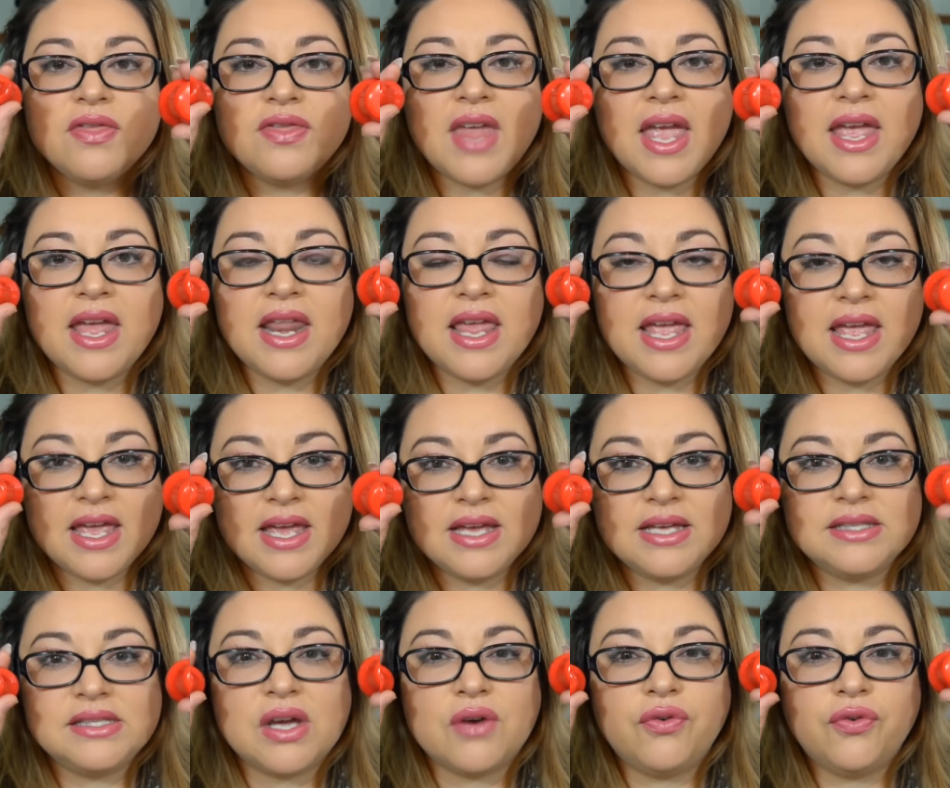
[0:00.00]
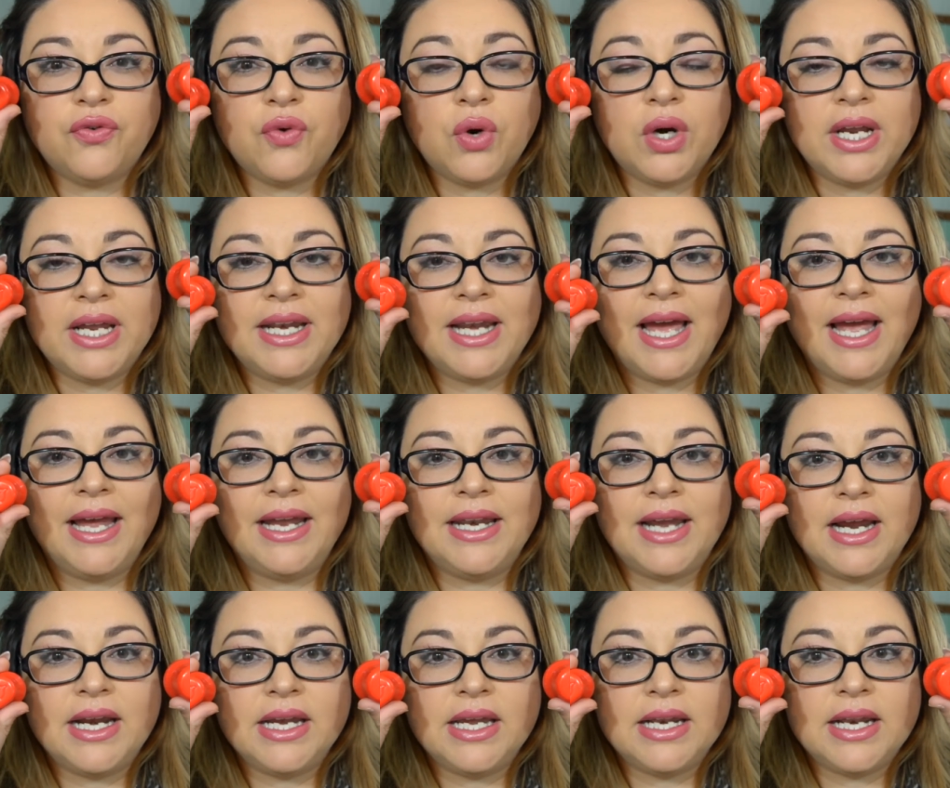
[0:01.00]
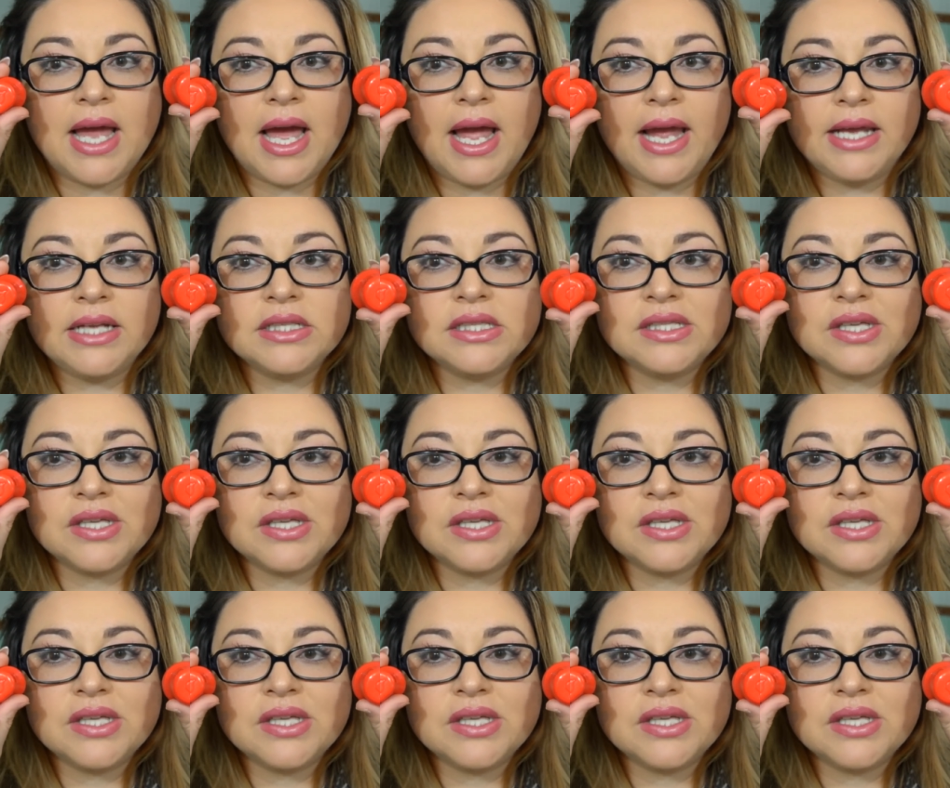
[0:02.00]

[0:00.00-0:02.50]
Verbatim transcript: its 49 is $49.99.